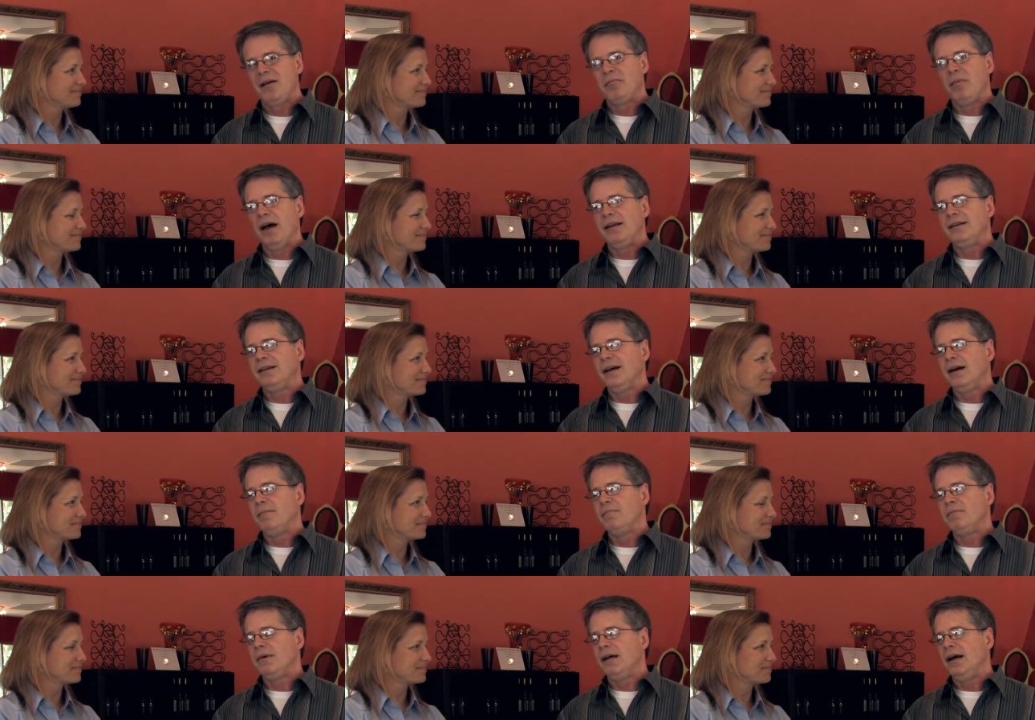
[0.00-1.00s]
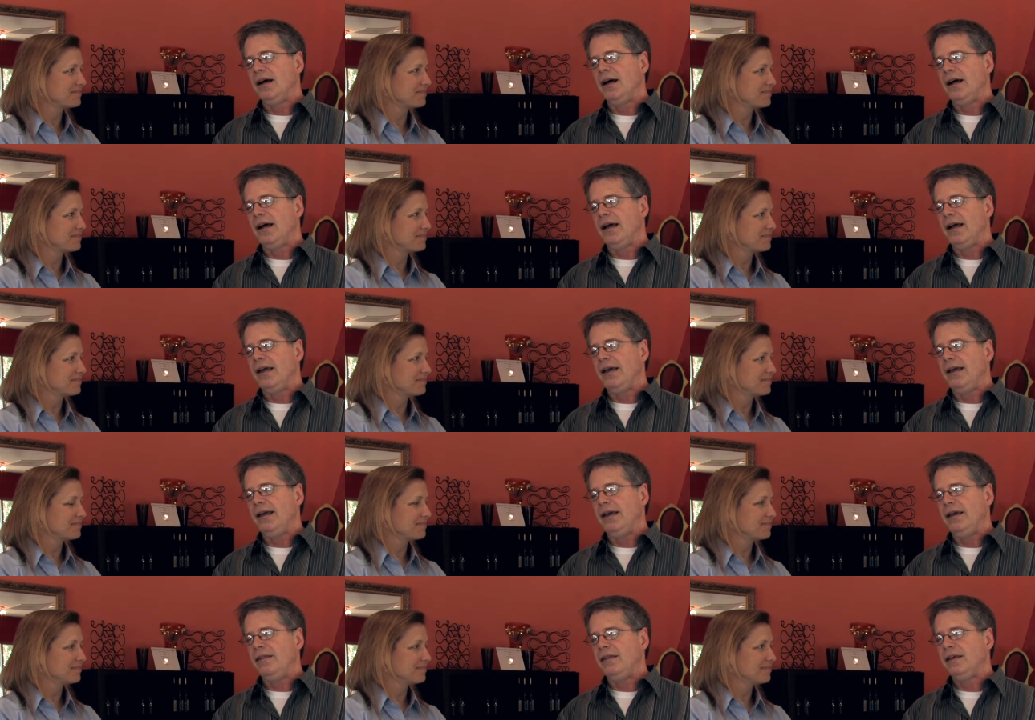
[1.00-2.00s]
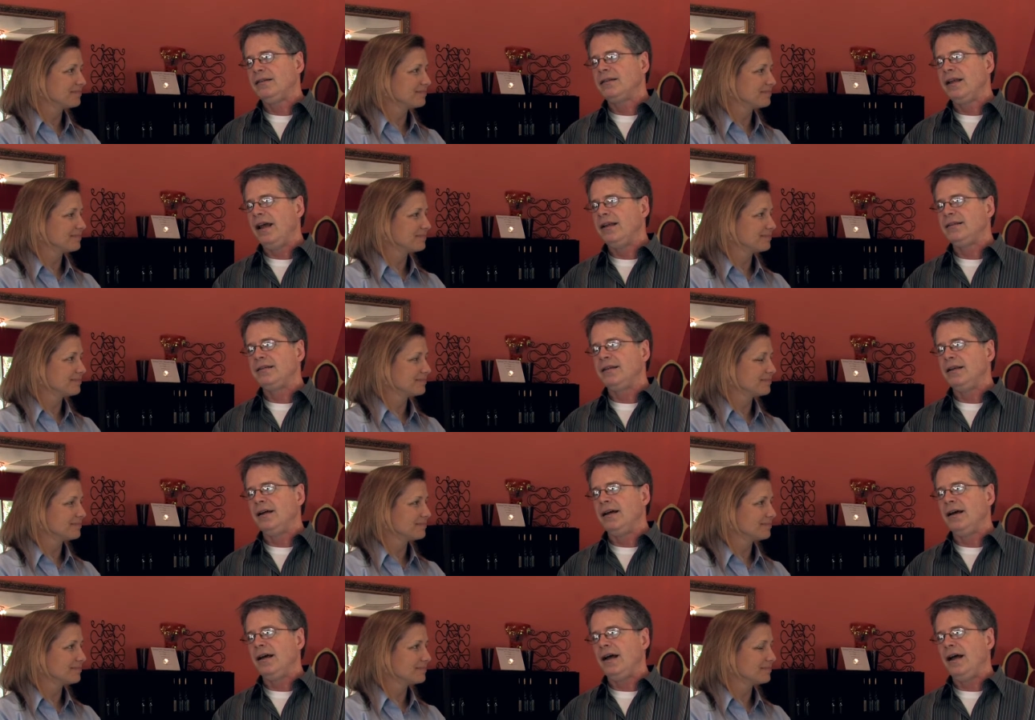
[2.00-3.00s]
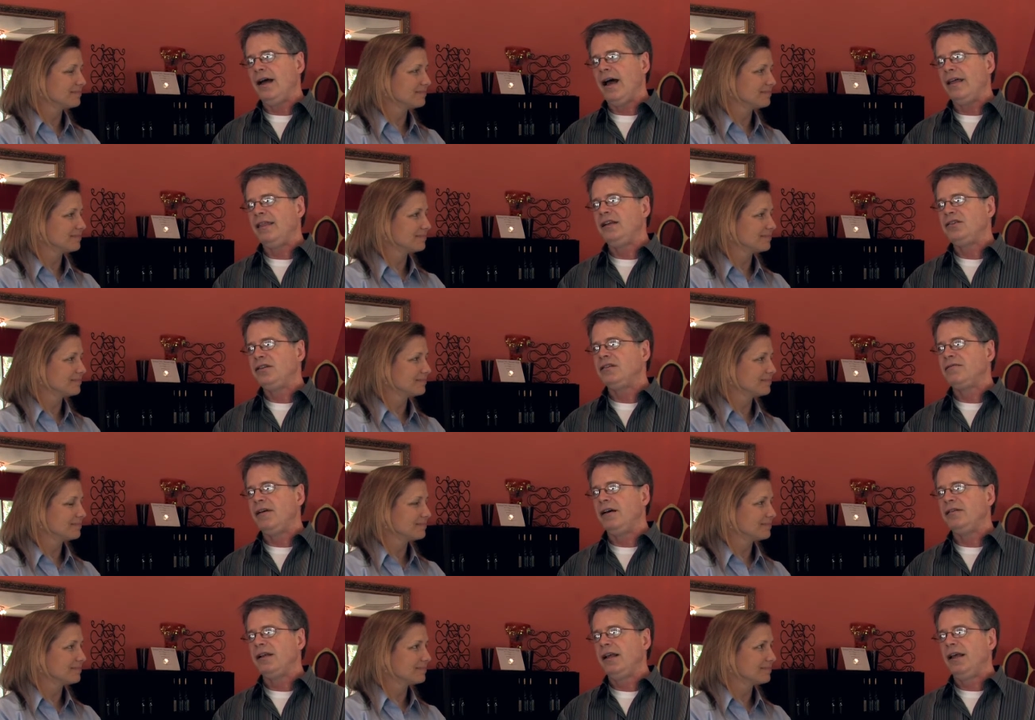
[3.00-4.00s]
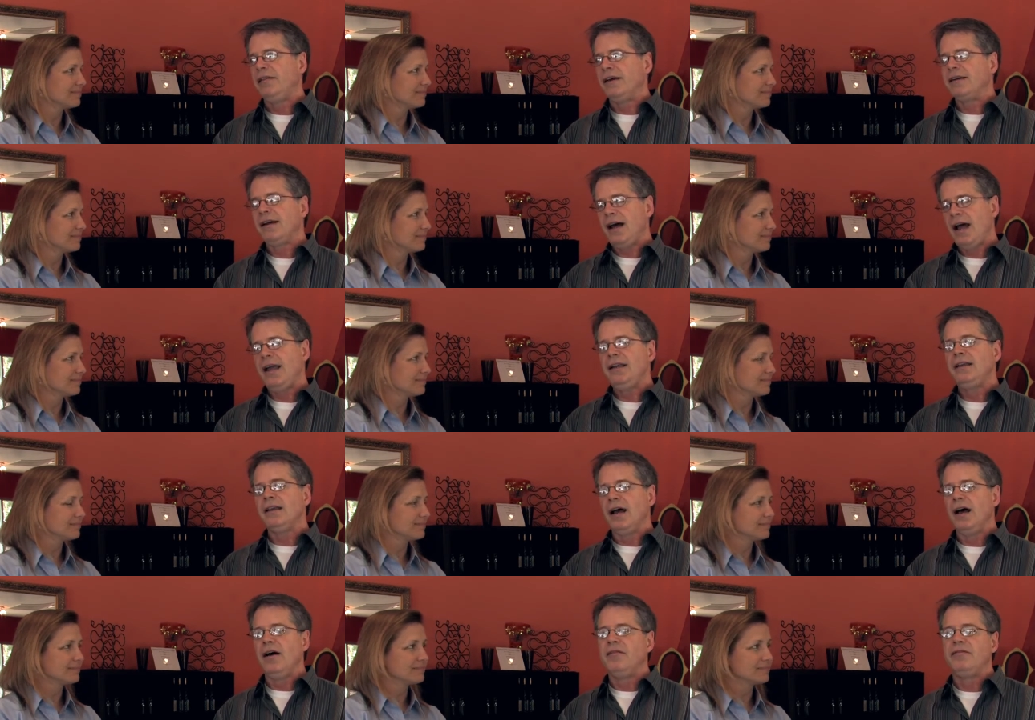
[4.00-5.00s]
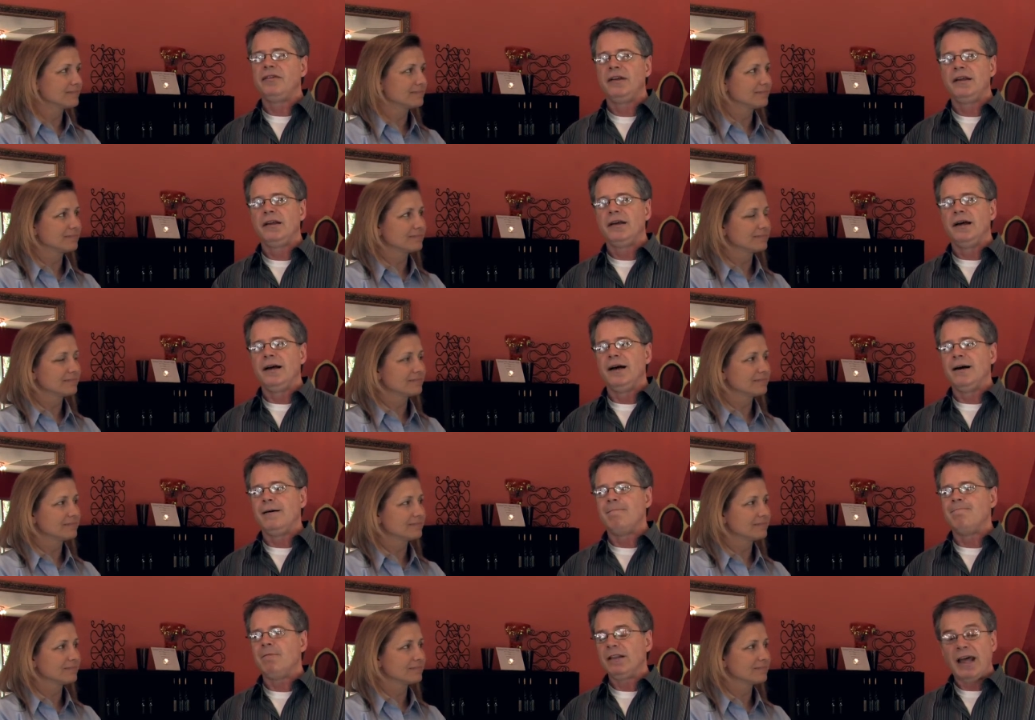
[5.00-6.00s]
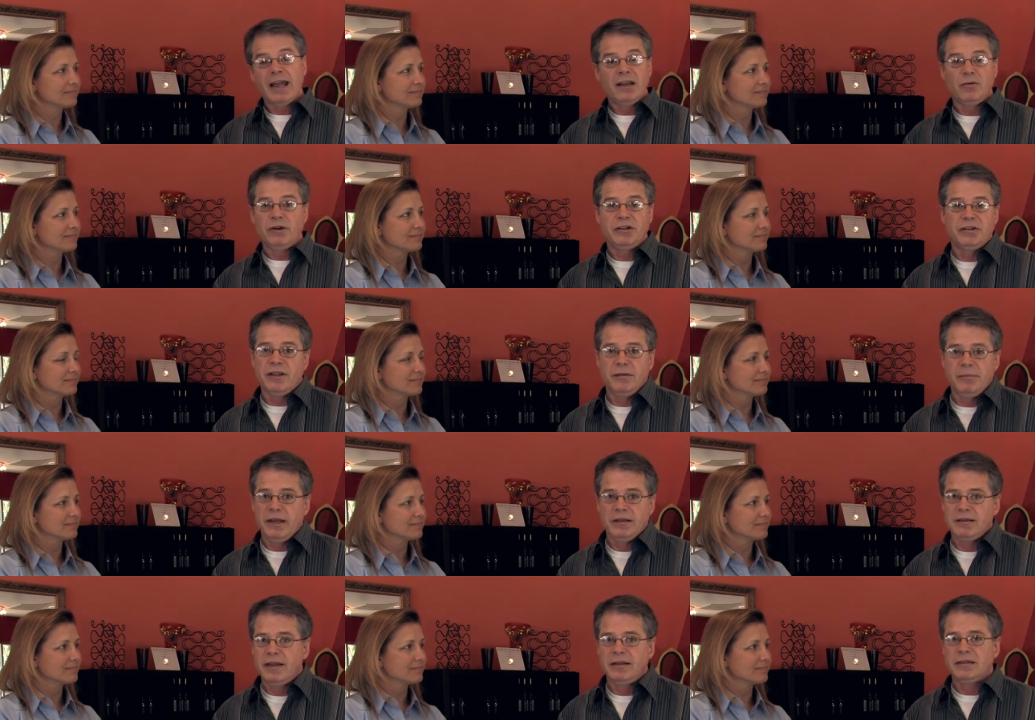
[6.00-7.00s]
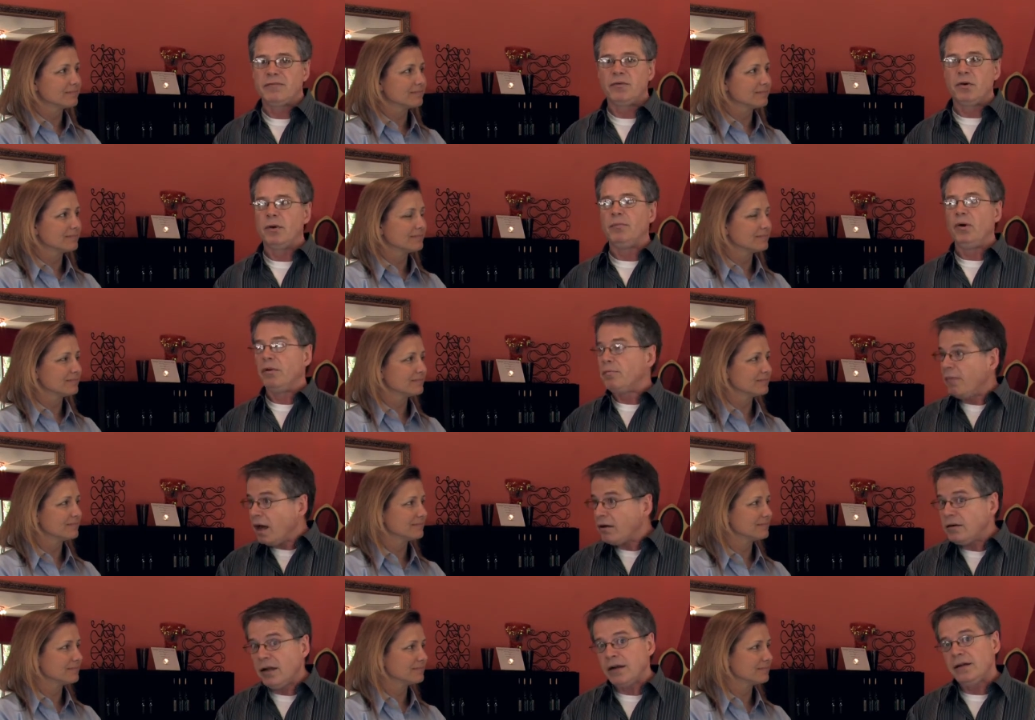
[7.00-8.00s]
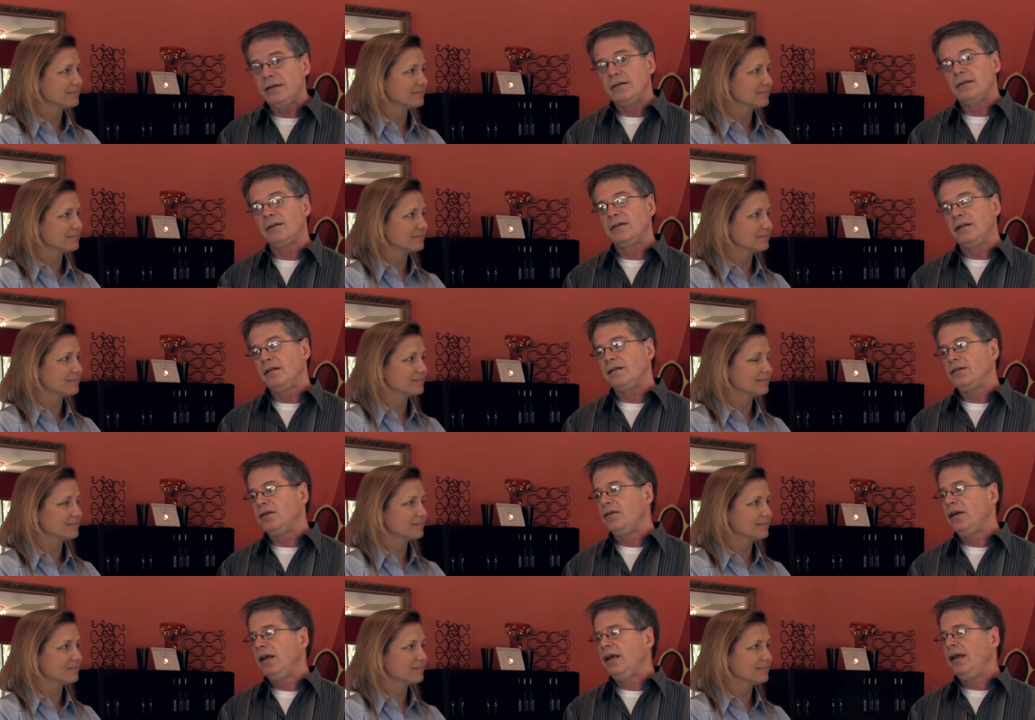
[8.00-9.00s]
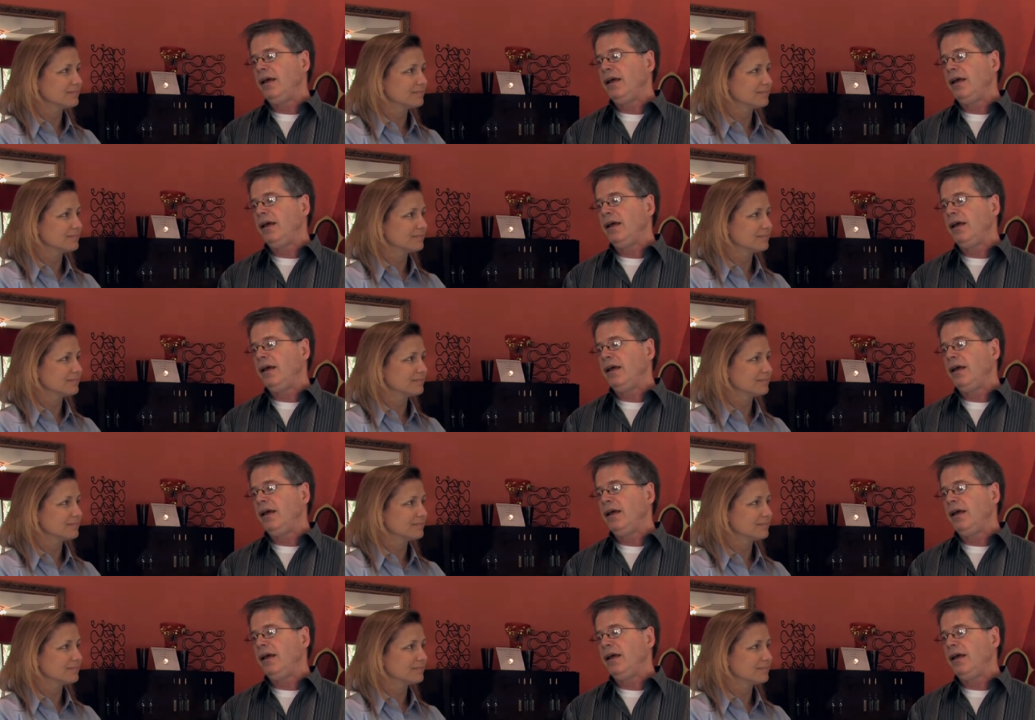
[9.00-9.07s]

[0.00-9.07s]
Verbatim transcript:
Speaker 1: But um, uh, in this case, I think she's found the kind of um, language that makes sense for both modern audiences and also